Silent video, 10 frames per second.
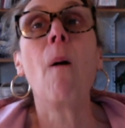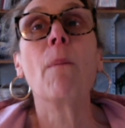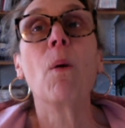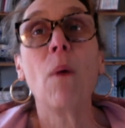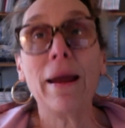
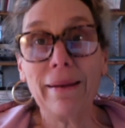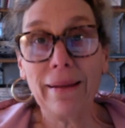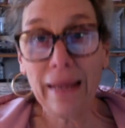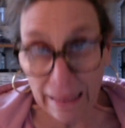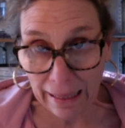But what
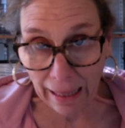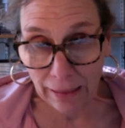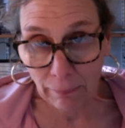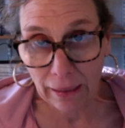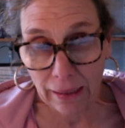did
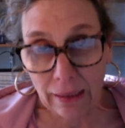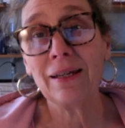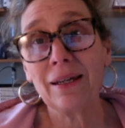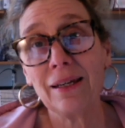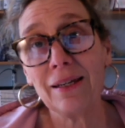get me
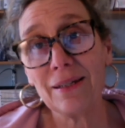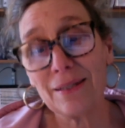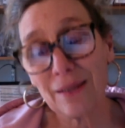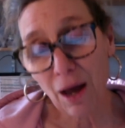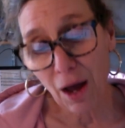is